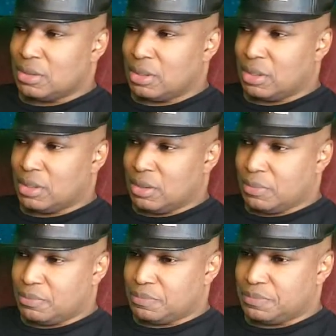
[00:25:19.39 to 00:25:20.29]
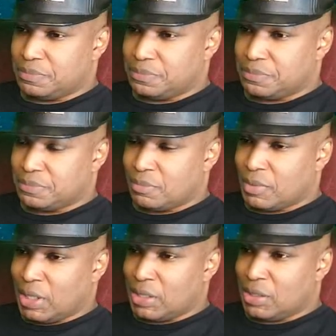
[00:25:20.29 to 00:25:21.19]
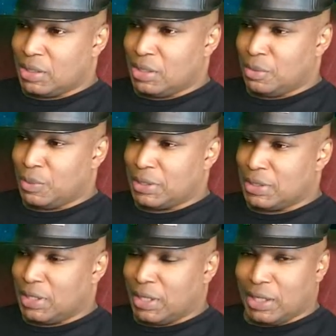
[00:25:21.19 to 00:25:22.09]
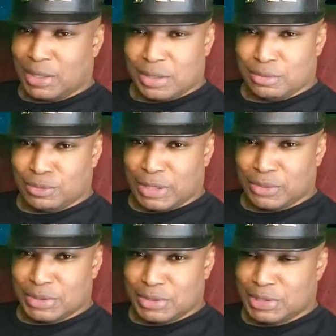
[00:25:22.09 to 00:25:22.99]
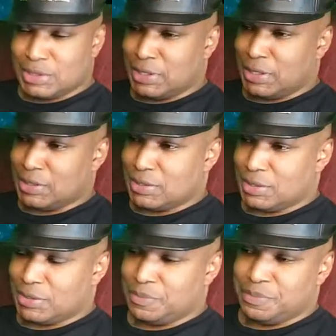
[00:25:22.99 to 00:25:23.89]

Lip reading: I think he went the Anakin route, decided to